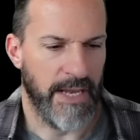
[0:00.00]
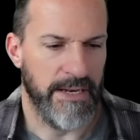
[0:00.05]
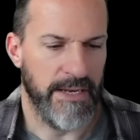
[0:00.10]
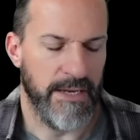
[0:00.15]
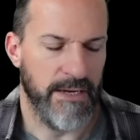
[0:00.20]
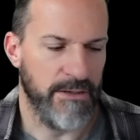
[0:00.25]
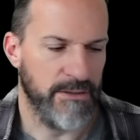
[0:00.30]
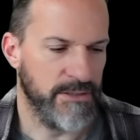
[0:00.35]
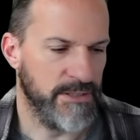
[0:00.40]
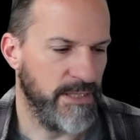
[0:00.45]

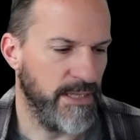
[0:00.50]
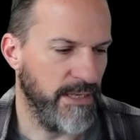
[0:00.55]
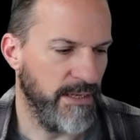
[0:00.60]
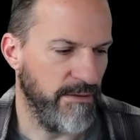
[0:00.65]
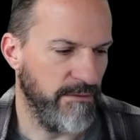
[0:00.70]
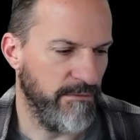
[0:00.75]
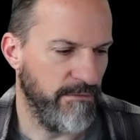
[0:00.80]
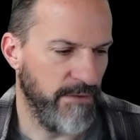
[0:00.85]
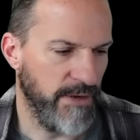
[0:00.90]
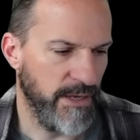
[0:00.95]
here's
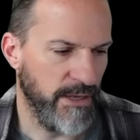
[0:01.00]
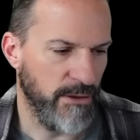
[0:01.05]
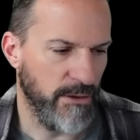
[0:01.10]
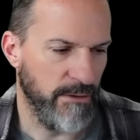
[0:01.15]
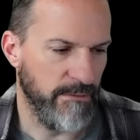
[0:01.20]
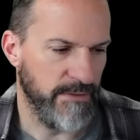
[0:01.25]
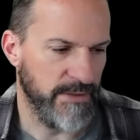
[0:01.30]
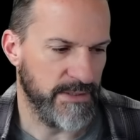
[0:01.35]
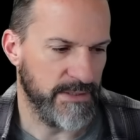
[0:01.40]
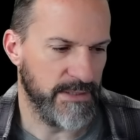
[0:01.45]
the video
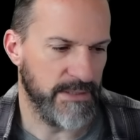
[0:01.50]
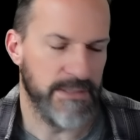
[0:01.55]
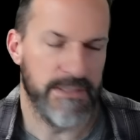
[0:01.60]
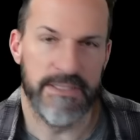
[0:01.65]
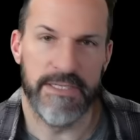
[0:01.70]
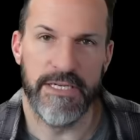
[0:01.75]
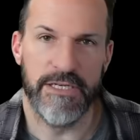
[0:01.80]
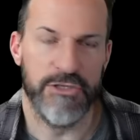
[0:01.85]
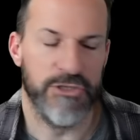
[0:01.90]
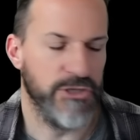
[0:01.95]
of his
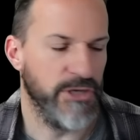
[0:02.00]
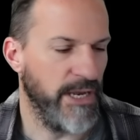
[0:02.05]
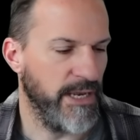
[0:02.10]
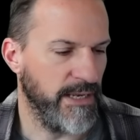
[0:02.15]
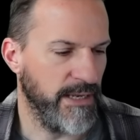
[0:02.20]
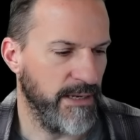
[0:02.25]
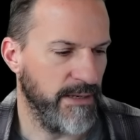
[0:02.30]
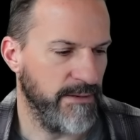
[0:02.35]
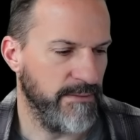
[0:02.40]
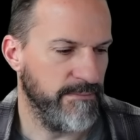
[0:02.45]
seat
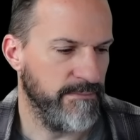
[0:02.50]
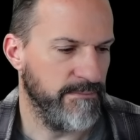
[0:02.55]
shaking.